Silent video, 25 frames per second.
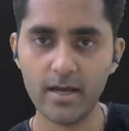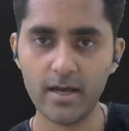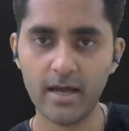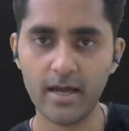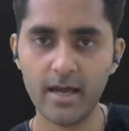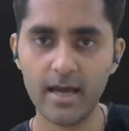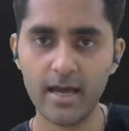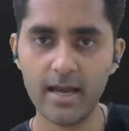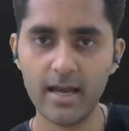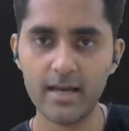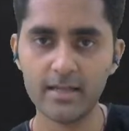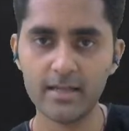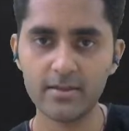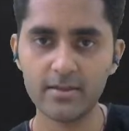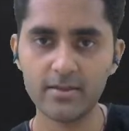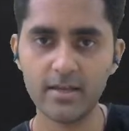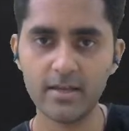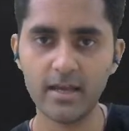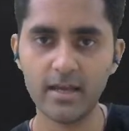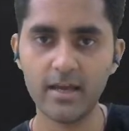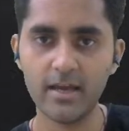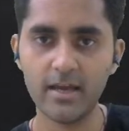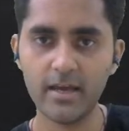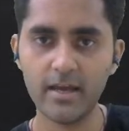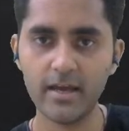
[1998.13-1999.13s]

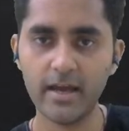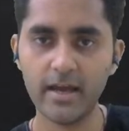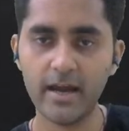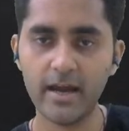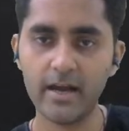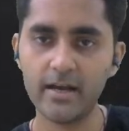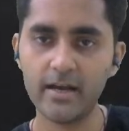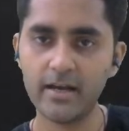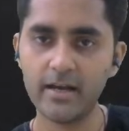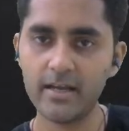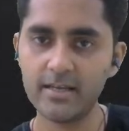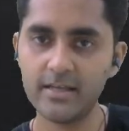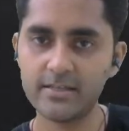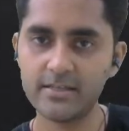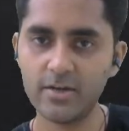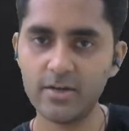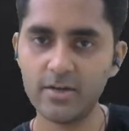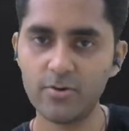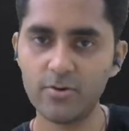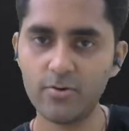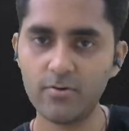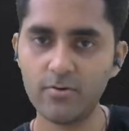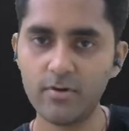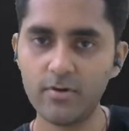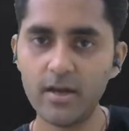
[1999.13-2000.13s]
L3 and
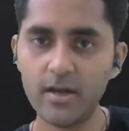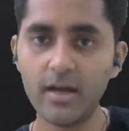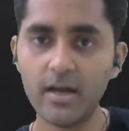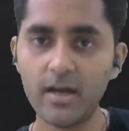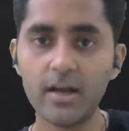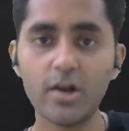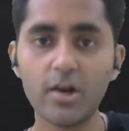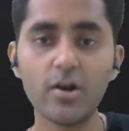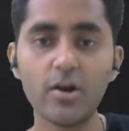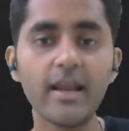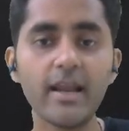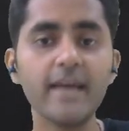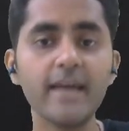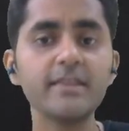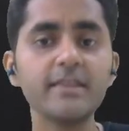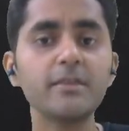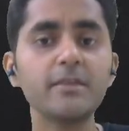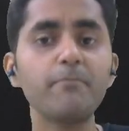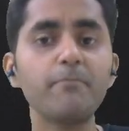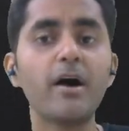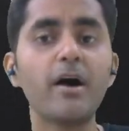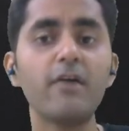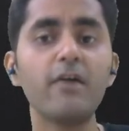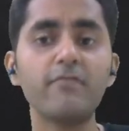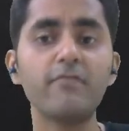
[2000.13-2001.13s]
T0. Now length
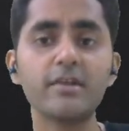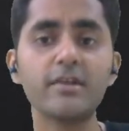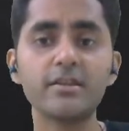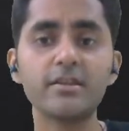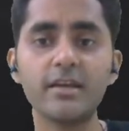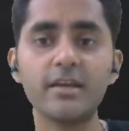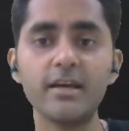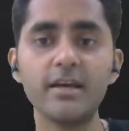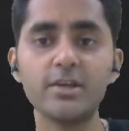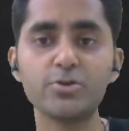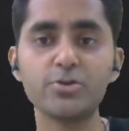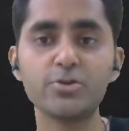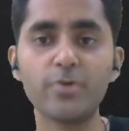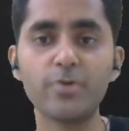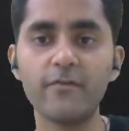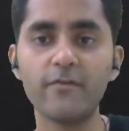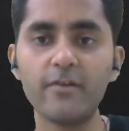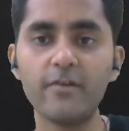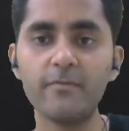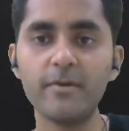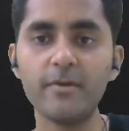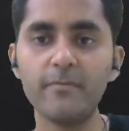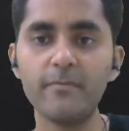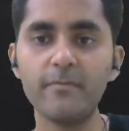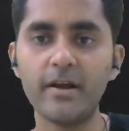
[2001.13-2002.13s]
power 3, so it
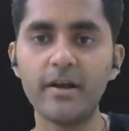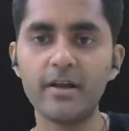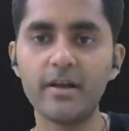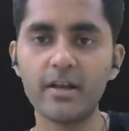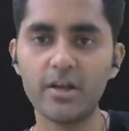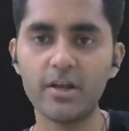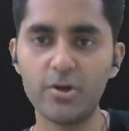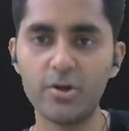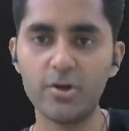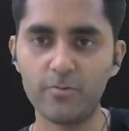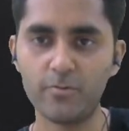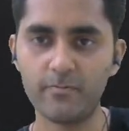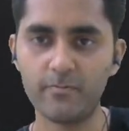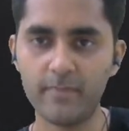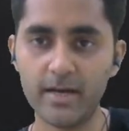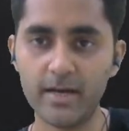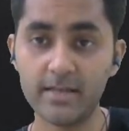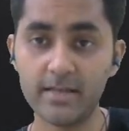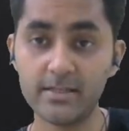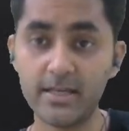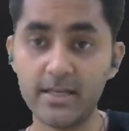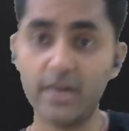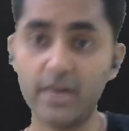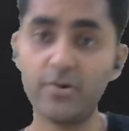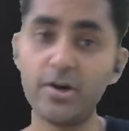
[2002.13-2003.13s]
will be meter cube.
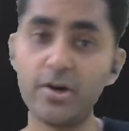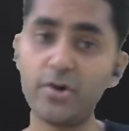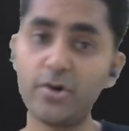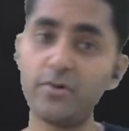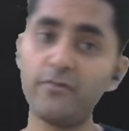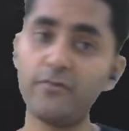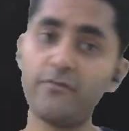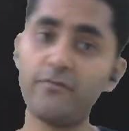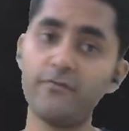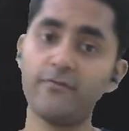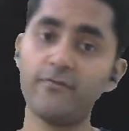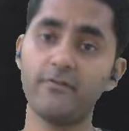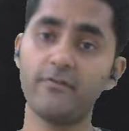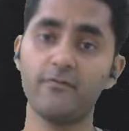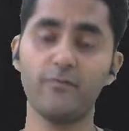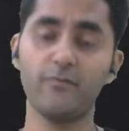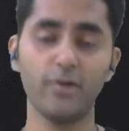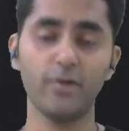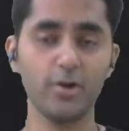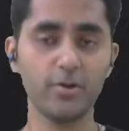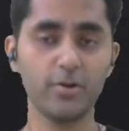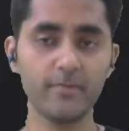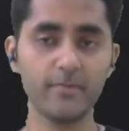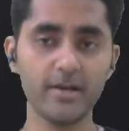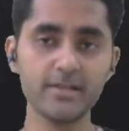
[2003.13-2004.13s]
SI unit of
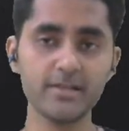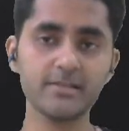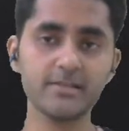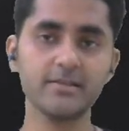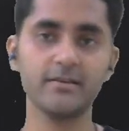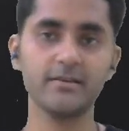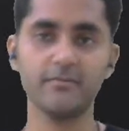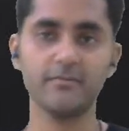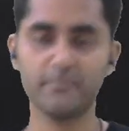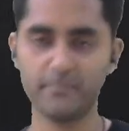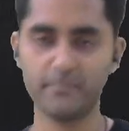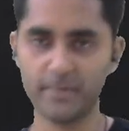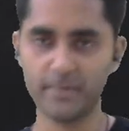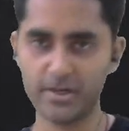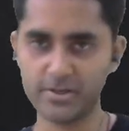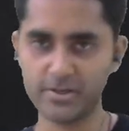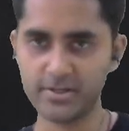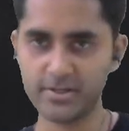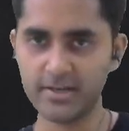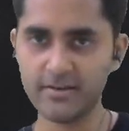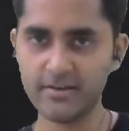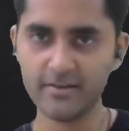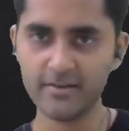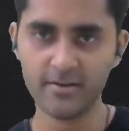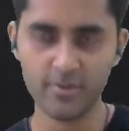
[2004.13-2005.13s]
volume is
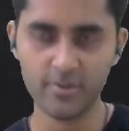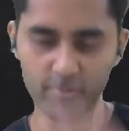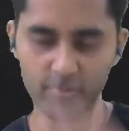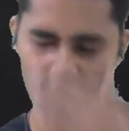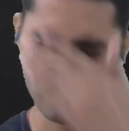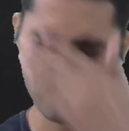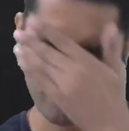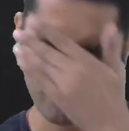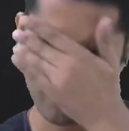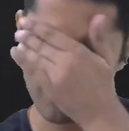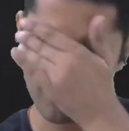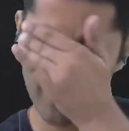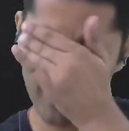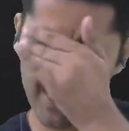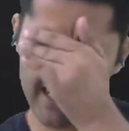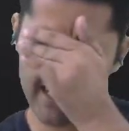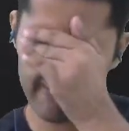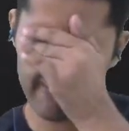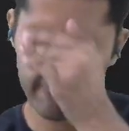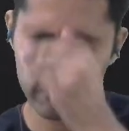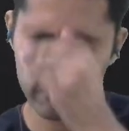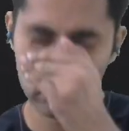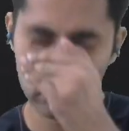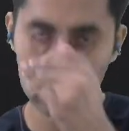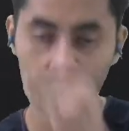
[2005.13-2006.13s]
meter cube. Okay,
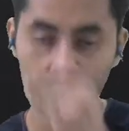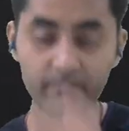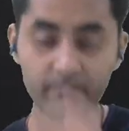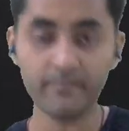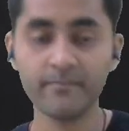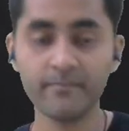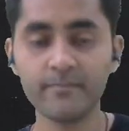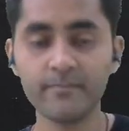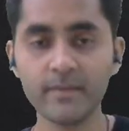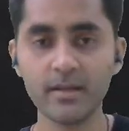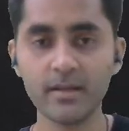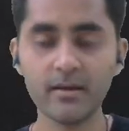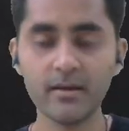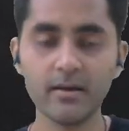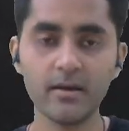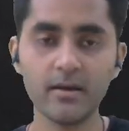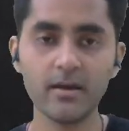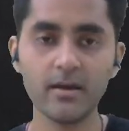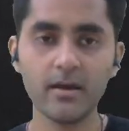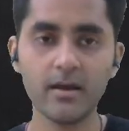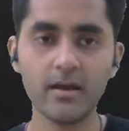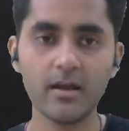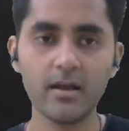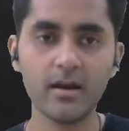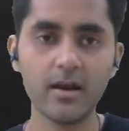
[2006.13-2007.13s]

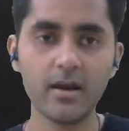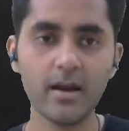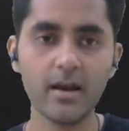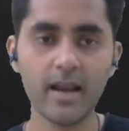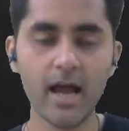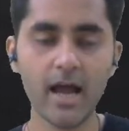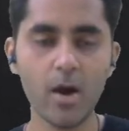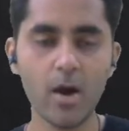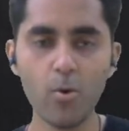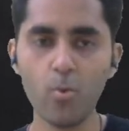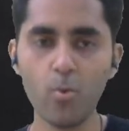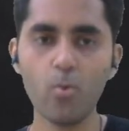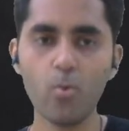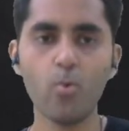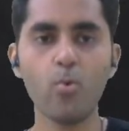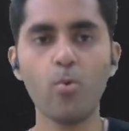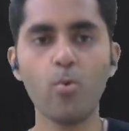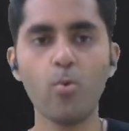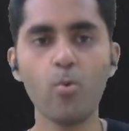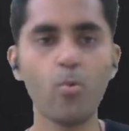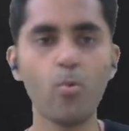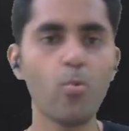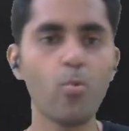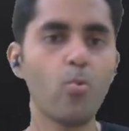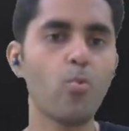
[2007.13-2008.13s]
now
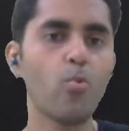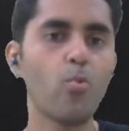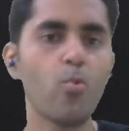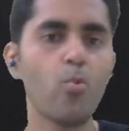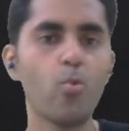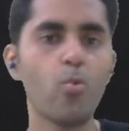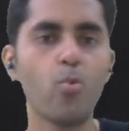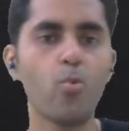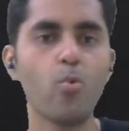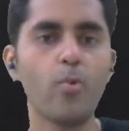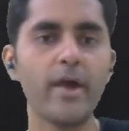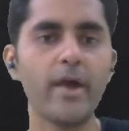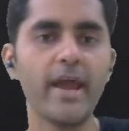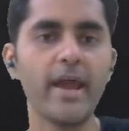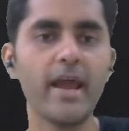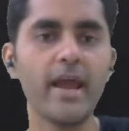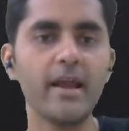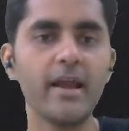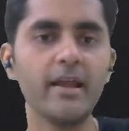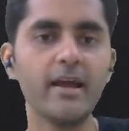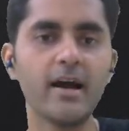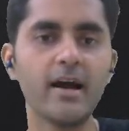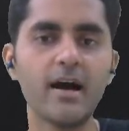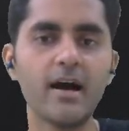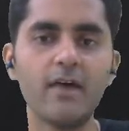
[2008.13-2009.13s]

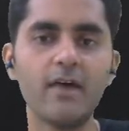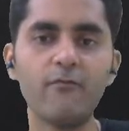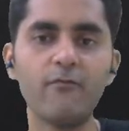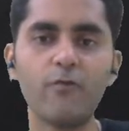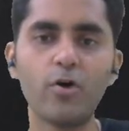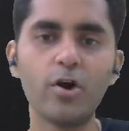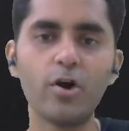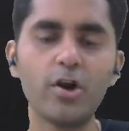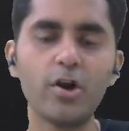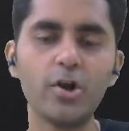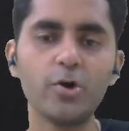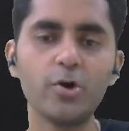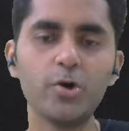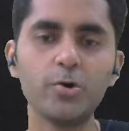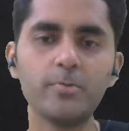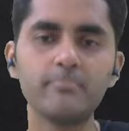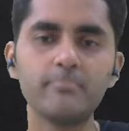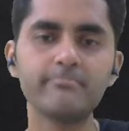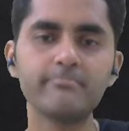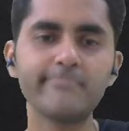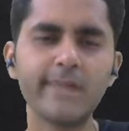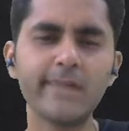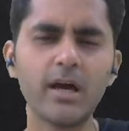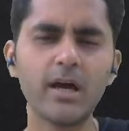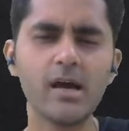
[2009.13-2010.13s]
area,
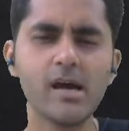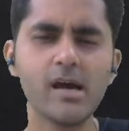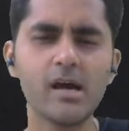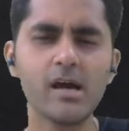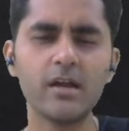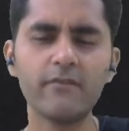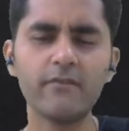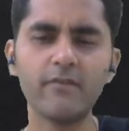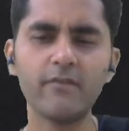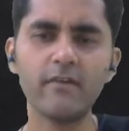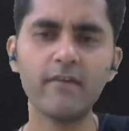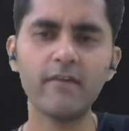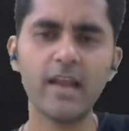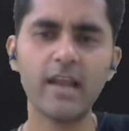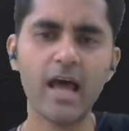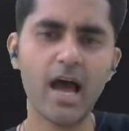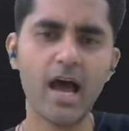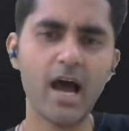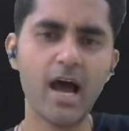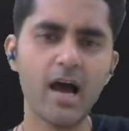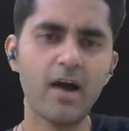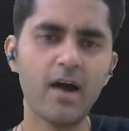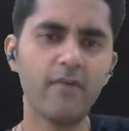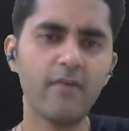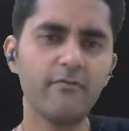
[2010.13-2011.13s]
volume, then we will
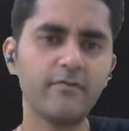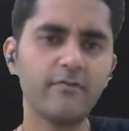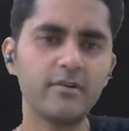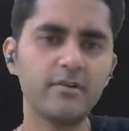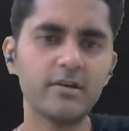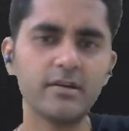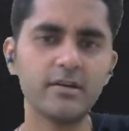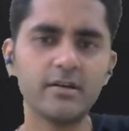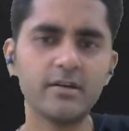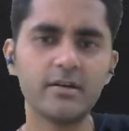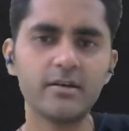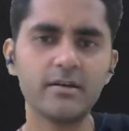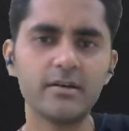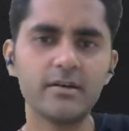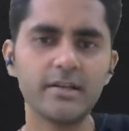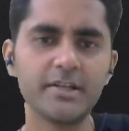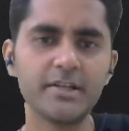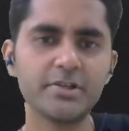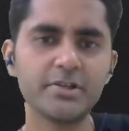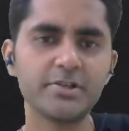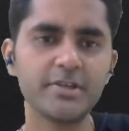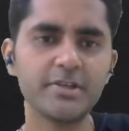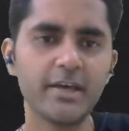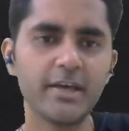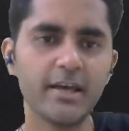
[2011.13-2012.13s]
have
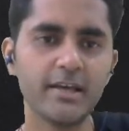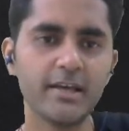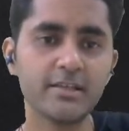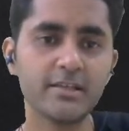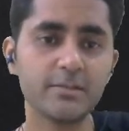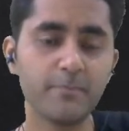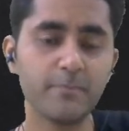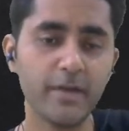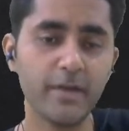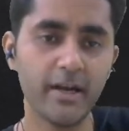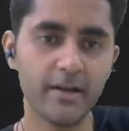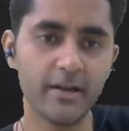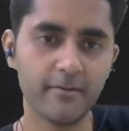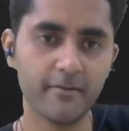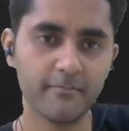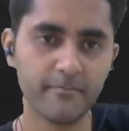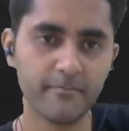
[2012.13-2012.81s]
let's say speed.